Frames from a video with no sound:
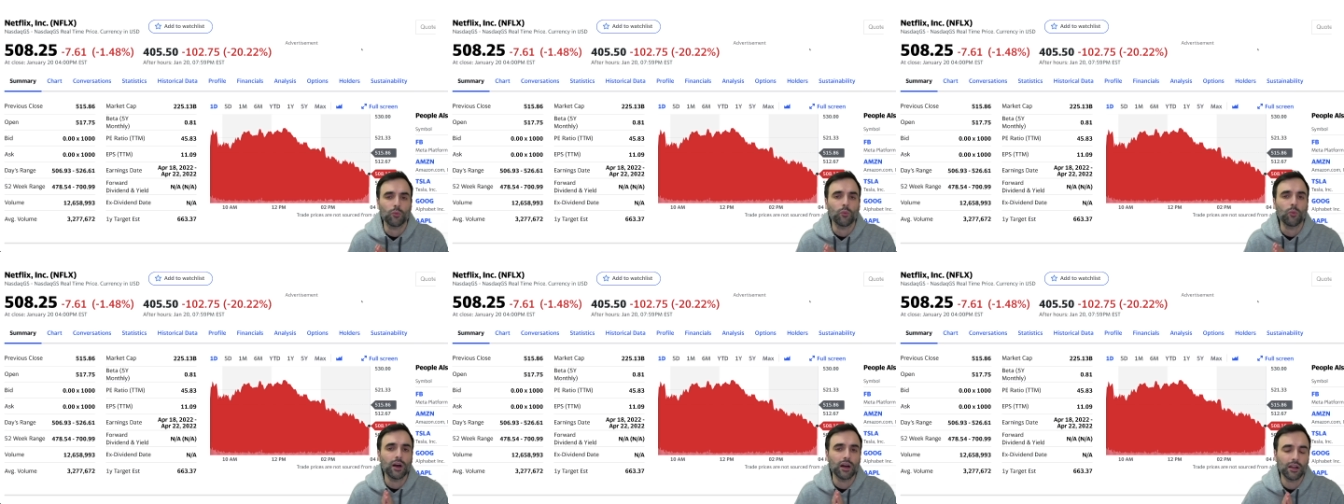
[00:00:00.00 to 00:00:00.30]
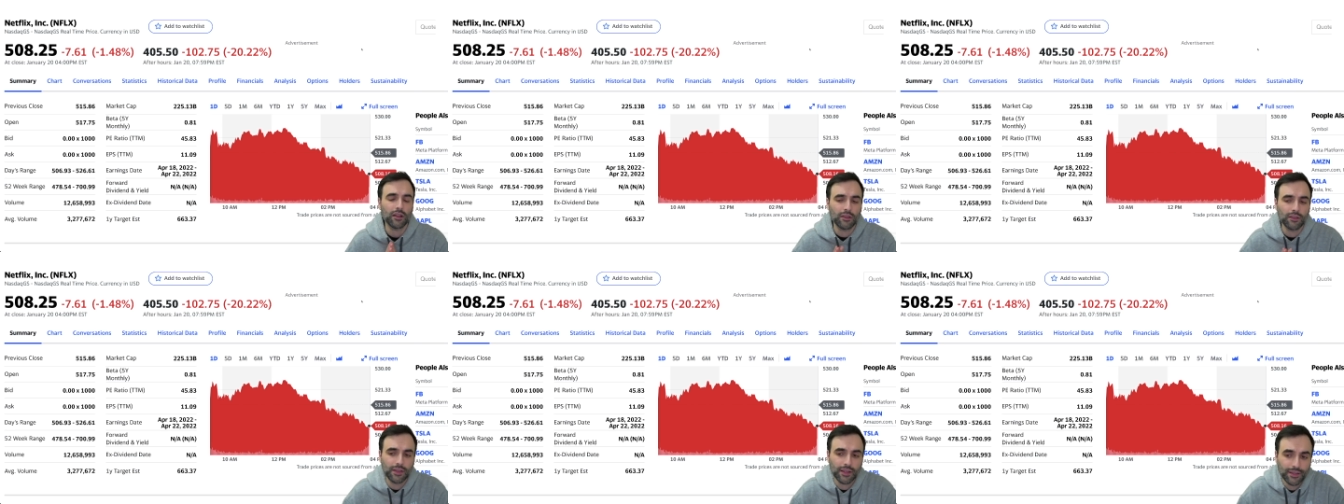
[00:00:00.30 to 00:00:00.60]

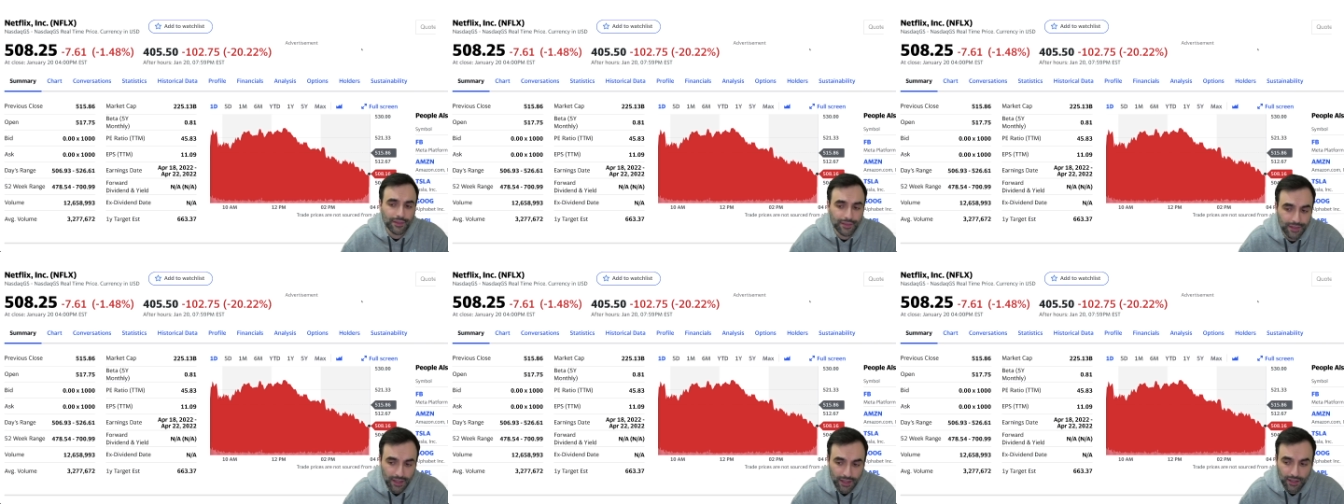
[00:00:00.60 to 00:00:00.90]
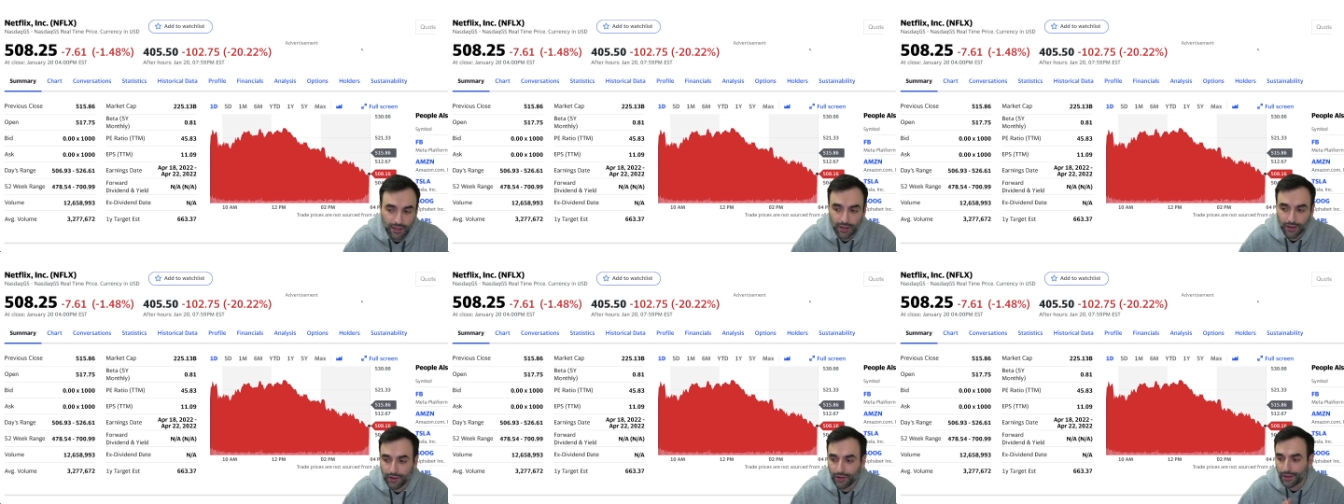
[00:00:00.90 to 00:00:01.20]
Well, they
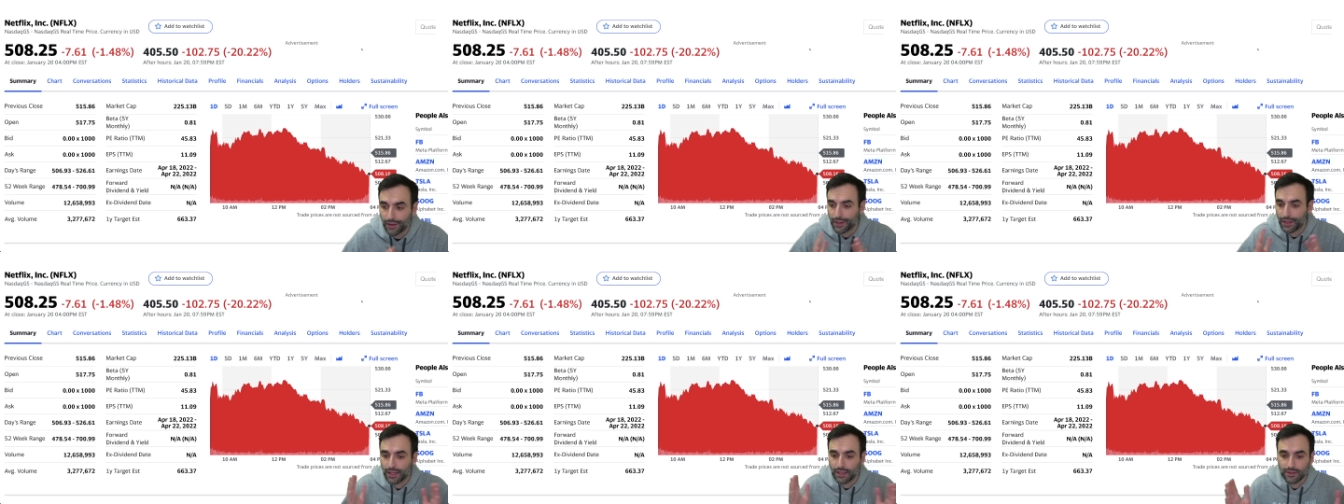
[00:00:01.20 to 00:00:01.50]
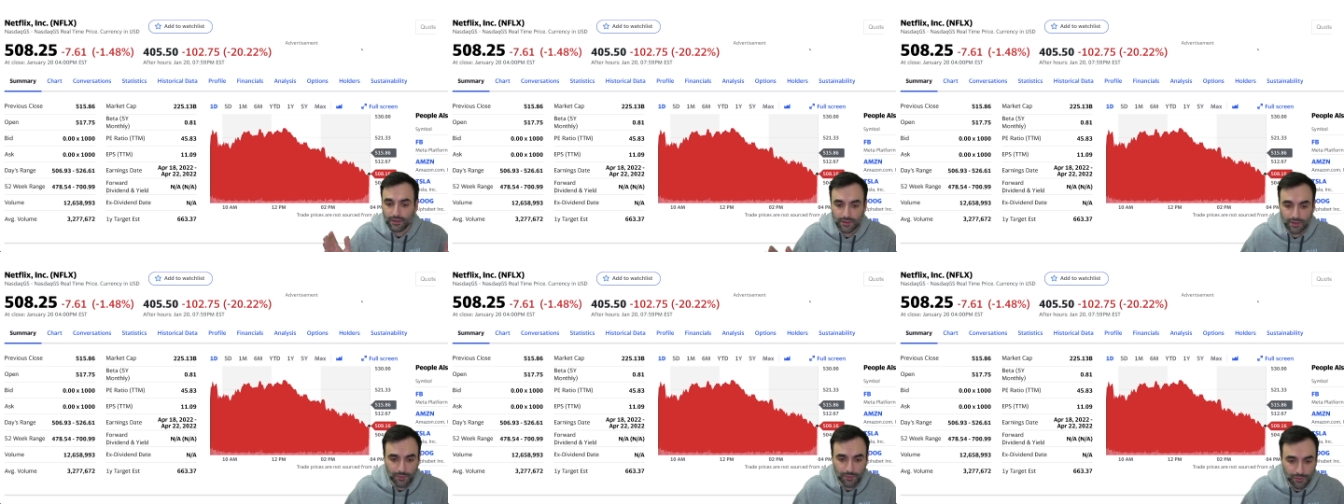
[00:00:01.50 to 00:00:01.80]
said they're not going to
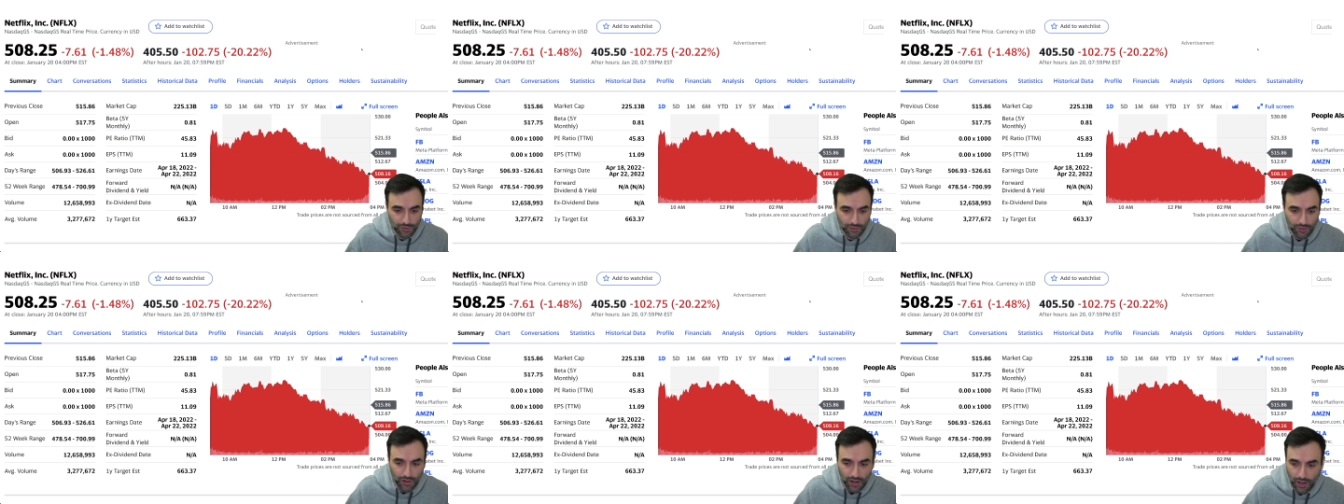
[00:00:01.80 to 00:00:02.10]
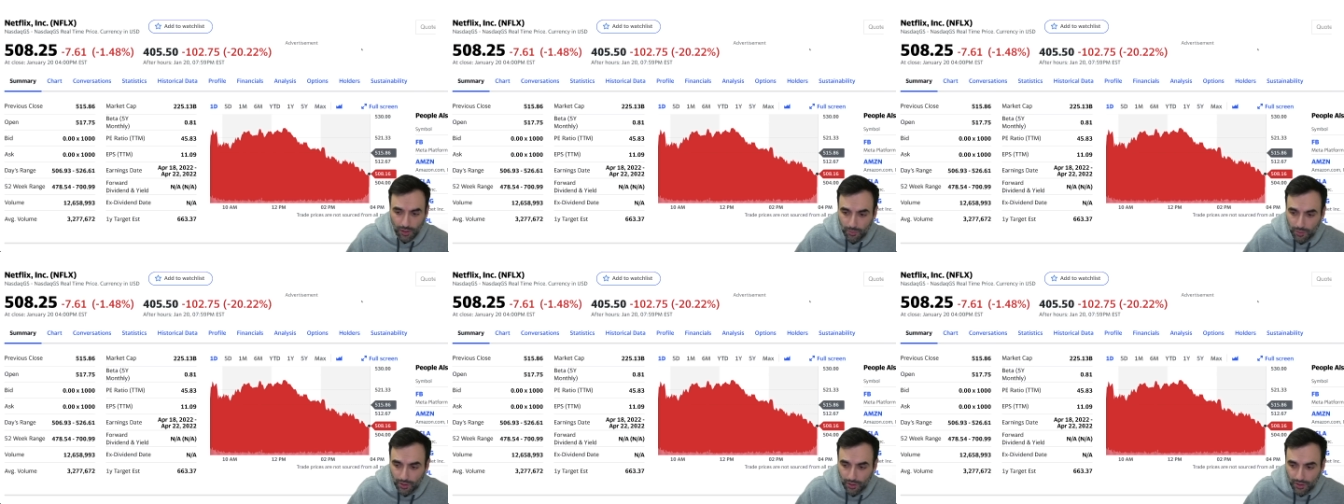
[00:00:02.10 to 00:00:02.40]
get the
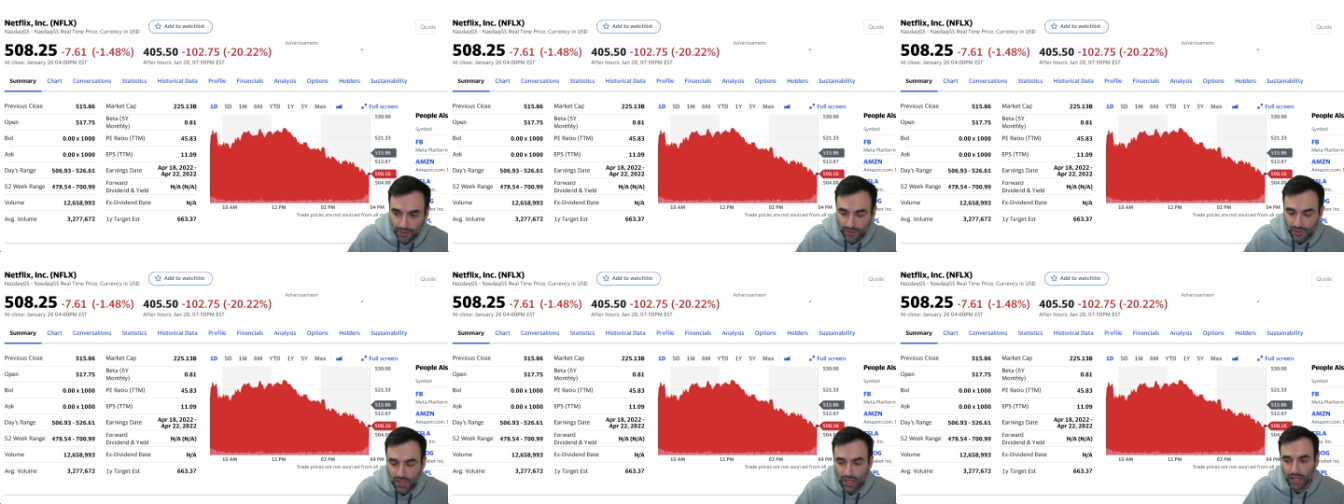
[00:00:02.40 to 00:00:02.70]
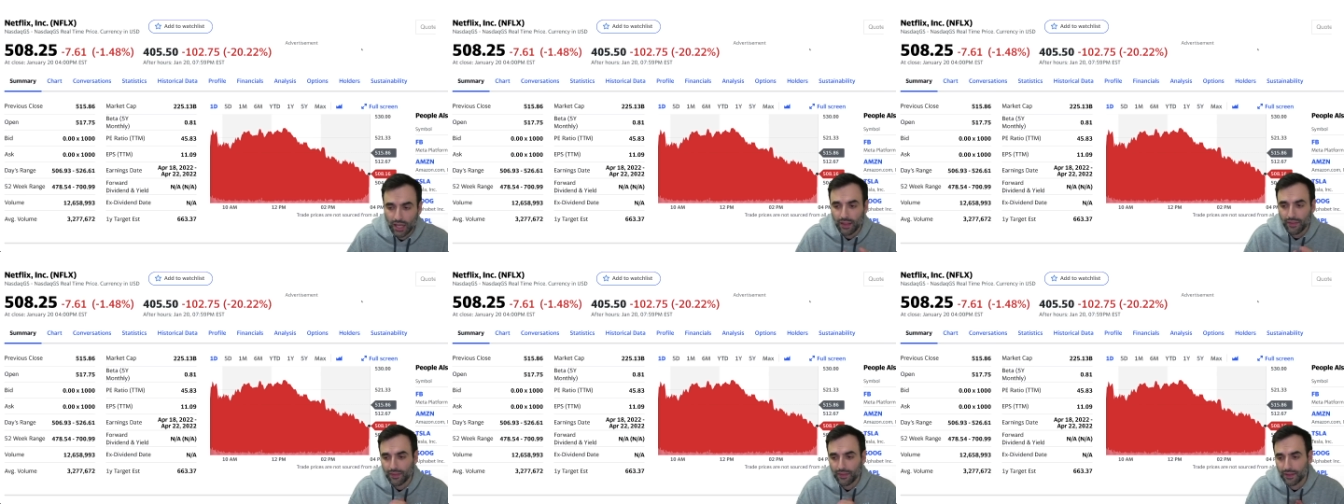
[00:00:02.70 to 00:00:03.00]
subscribers
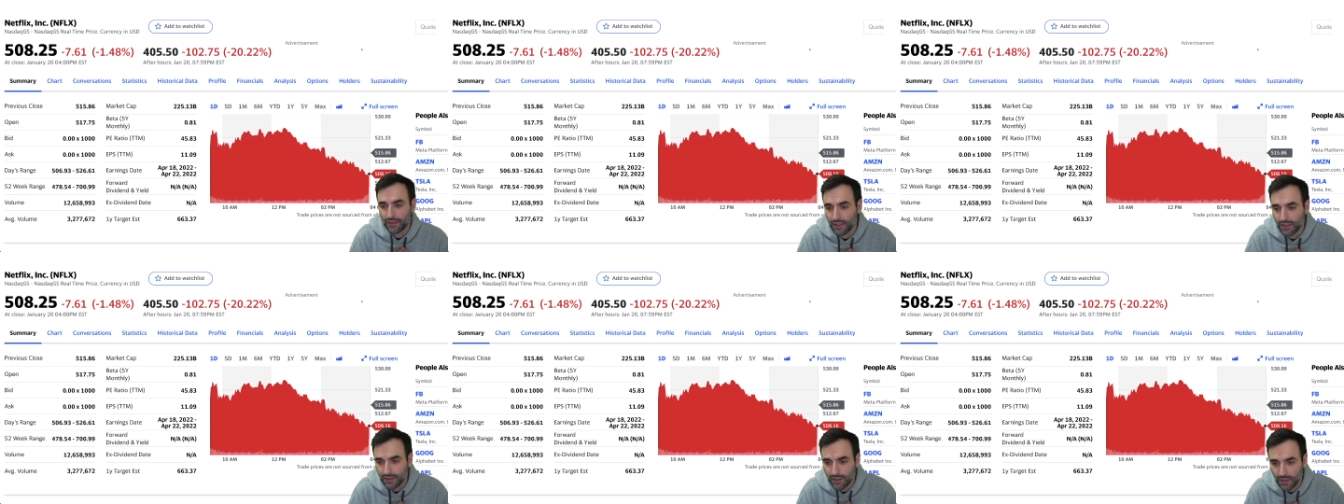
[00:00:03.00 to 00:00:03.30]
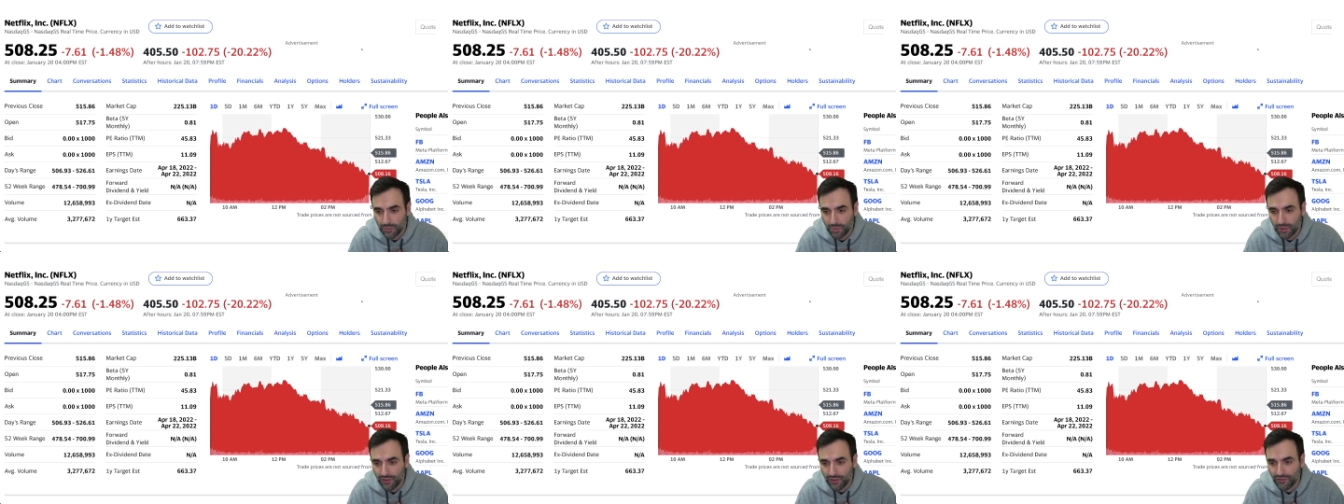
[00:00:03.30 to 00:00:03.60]
that they
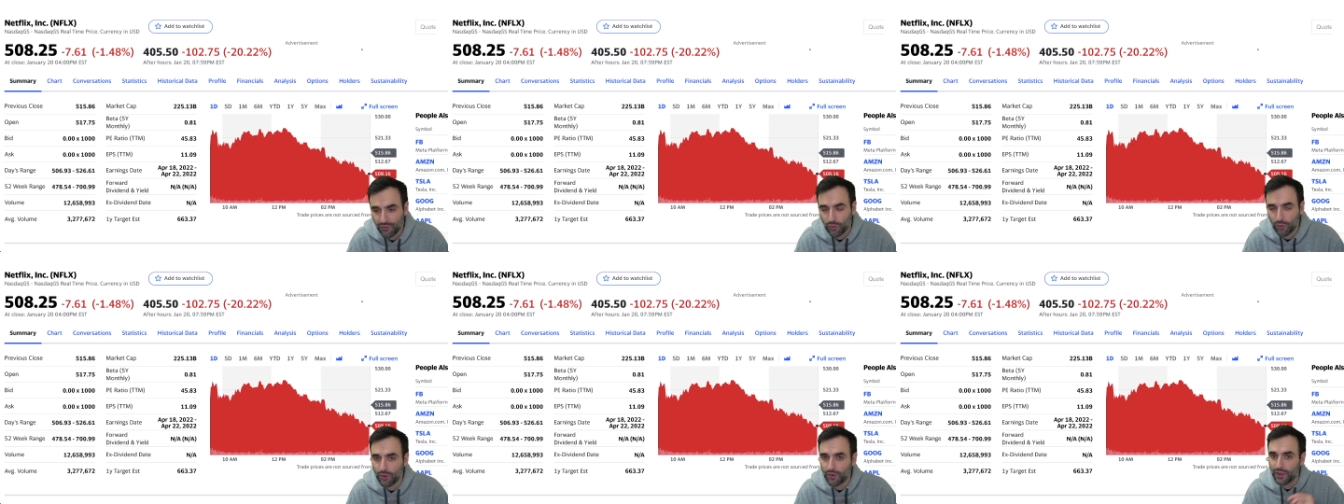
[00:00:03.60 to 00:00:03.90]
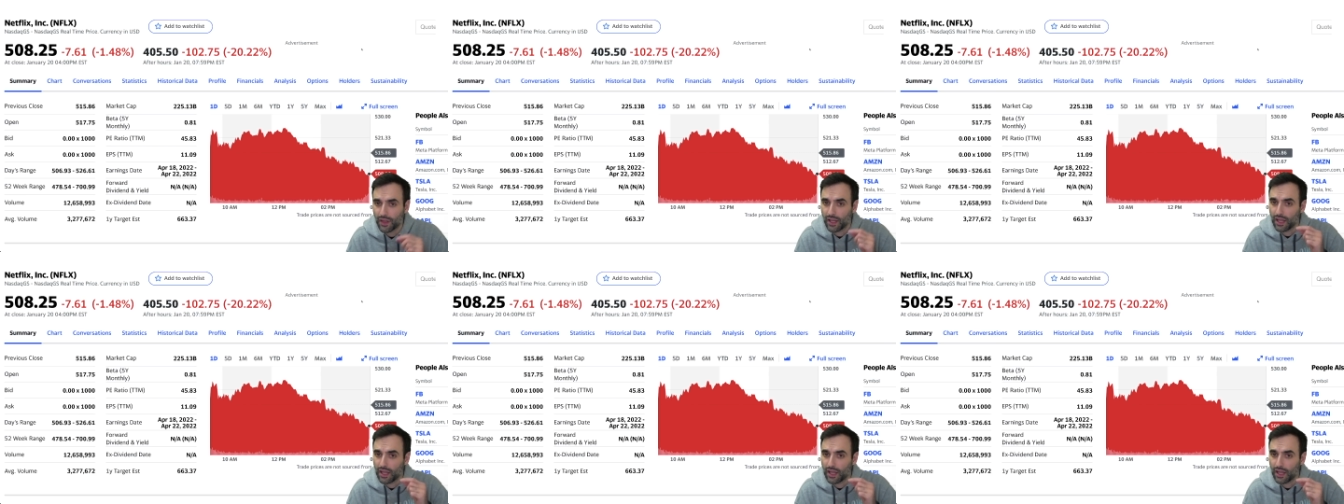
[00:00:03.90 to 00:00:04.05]
did before.